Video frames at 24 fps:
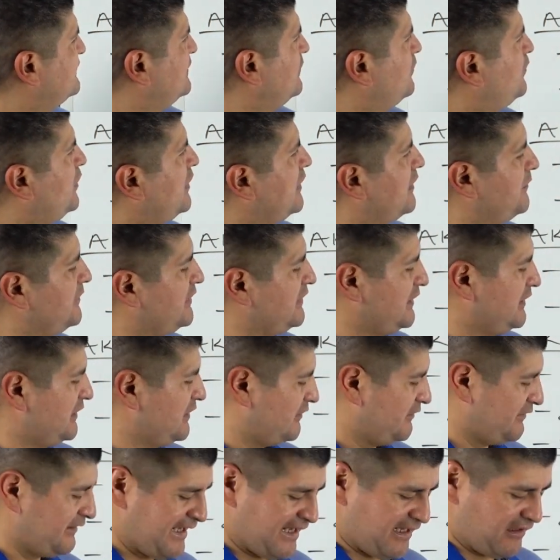department
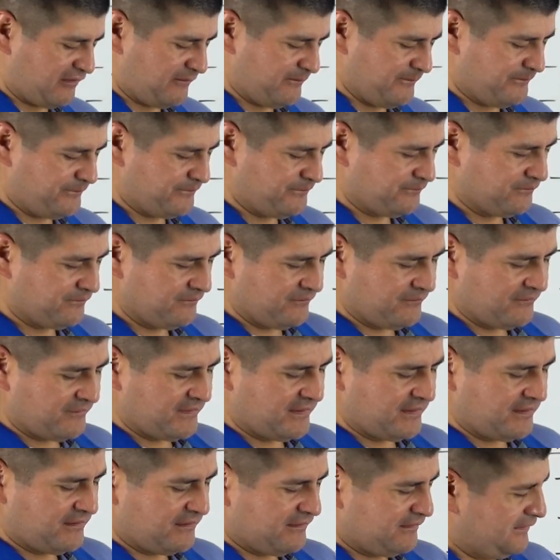here. Now,
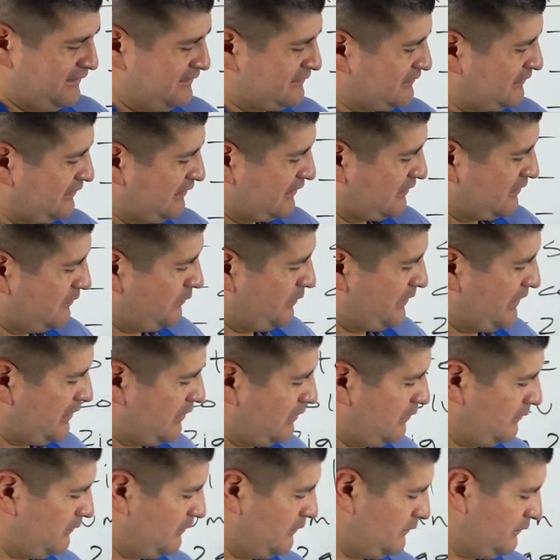let's talk
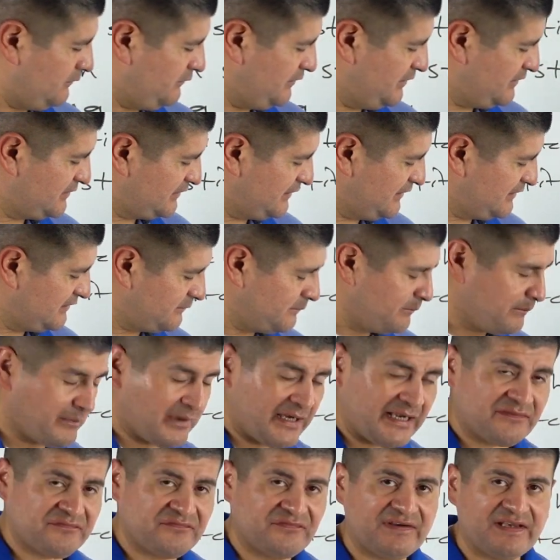about, this is
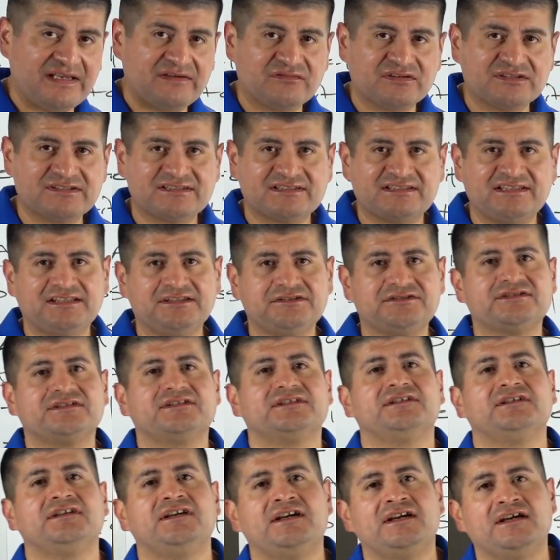my favorite stitch.
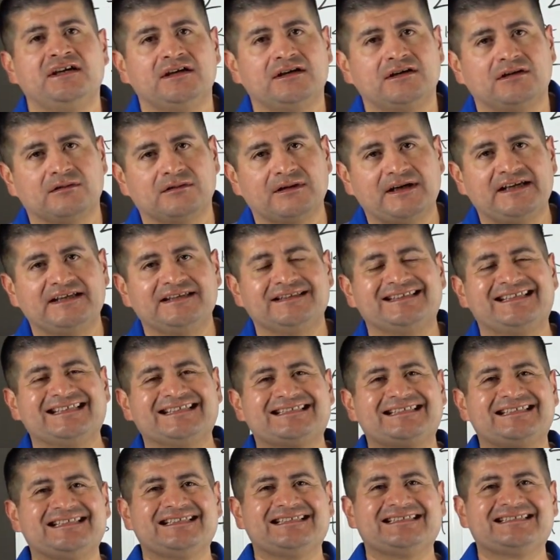All right,
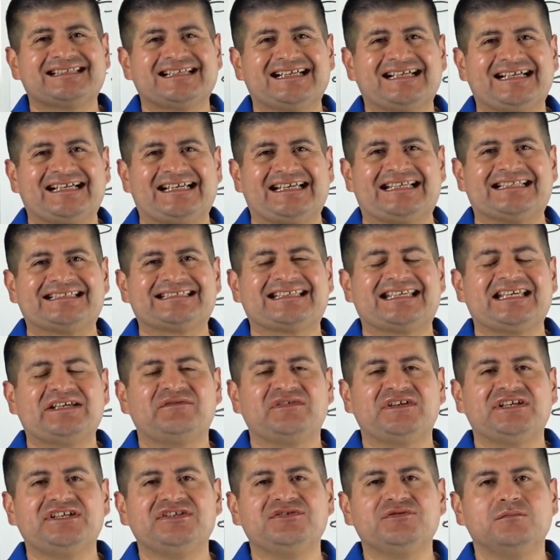this is, it's
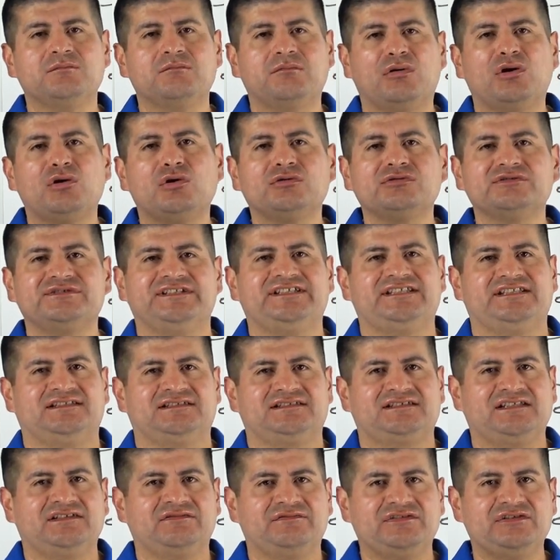giving you
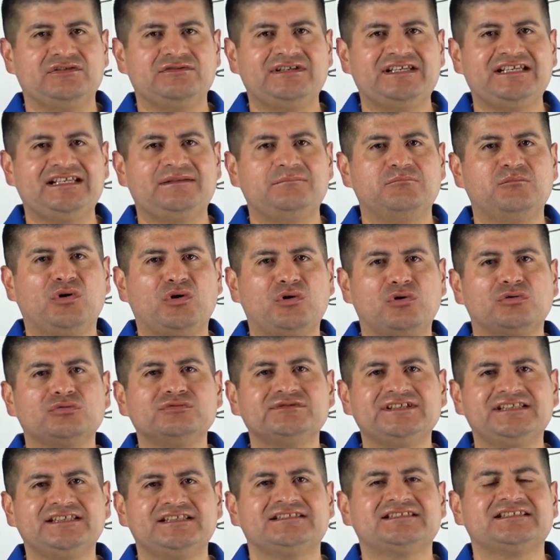boldness. If you need
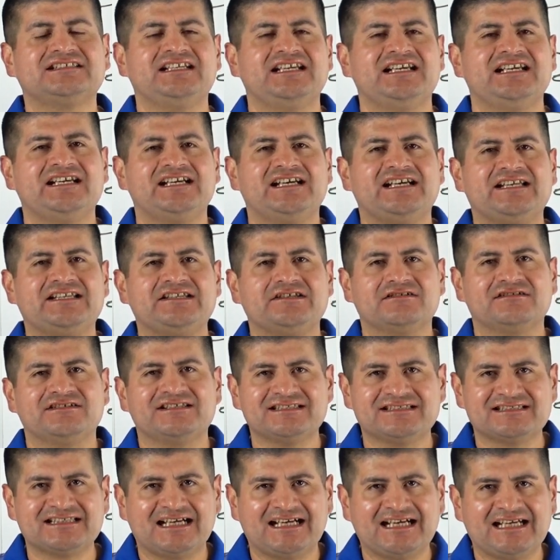boldness in your
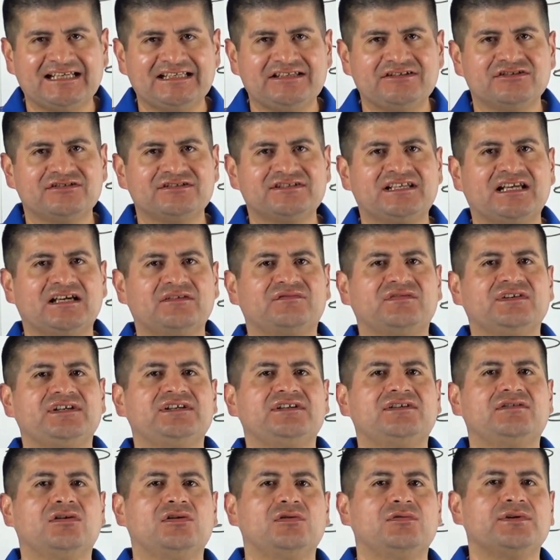design, you're definitely
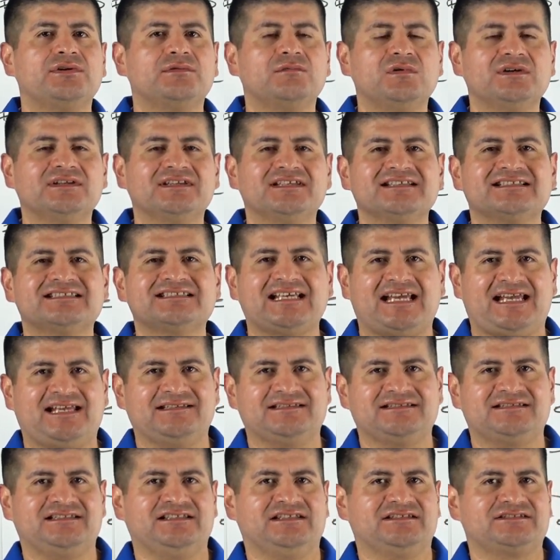going with the satin
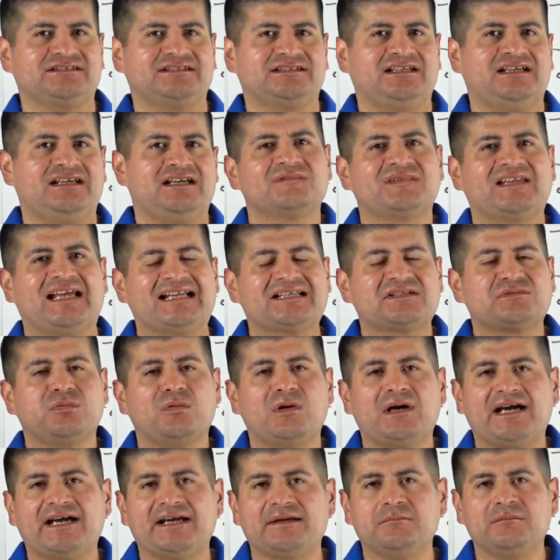stitch. That's
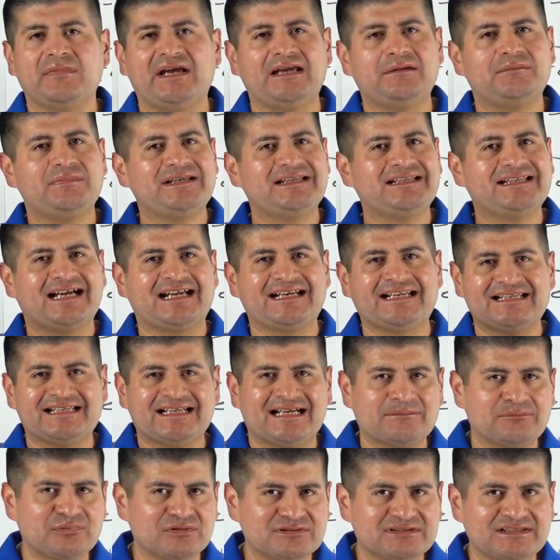why maybe
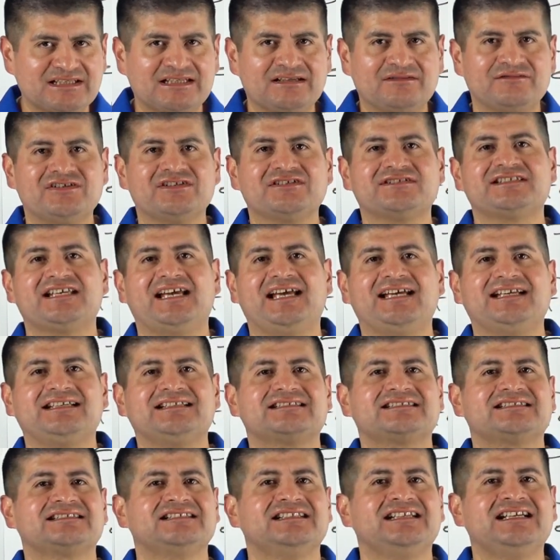99% of your
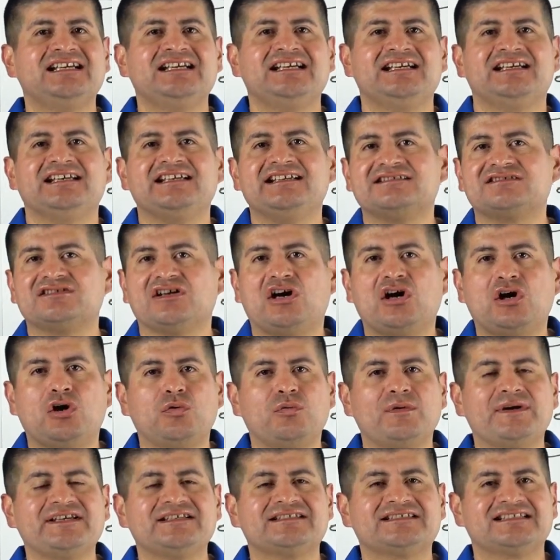text is
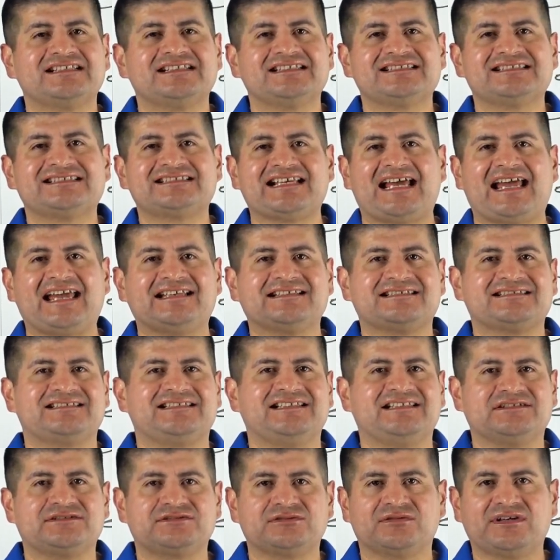always satin
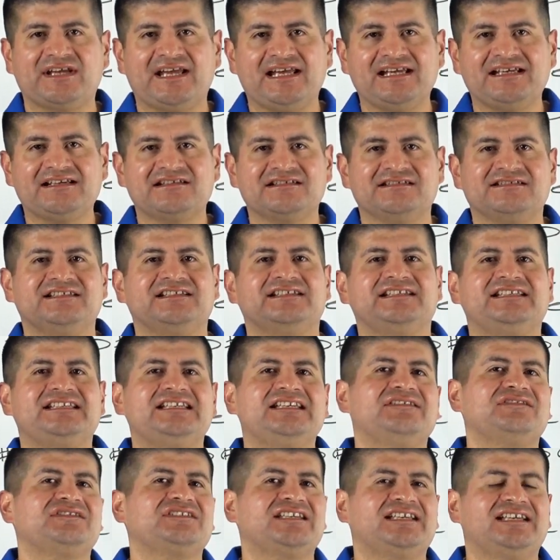stitch, okay? Because it
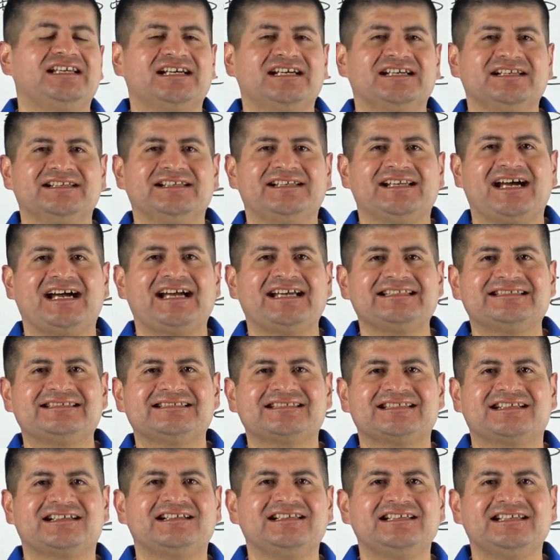gives it a
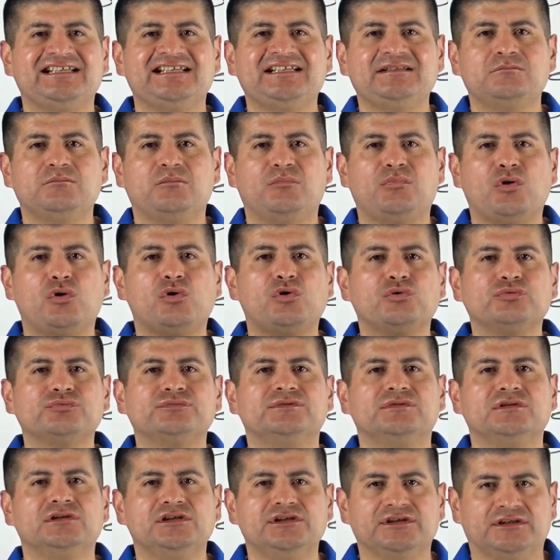nice, clean,
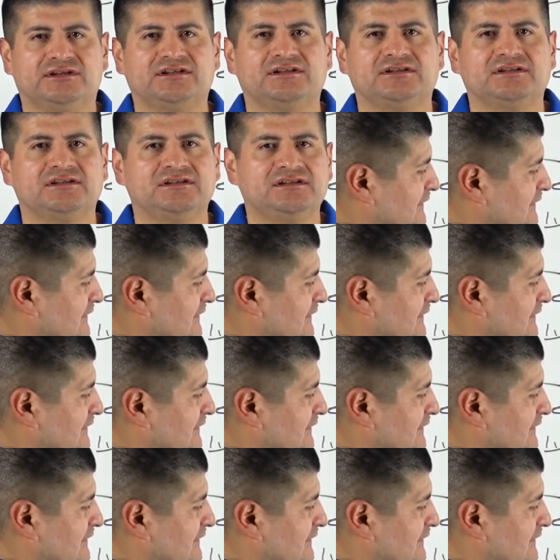bold look.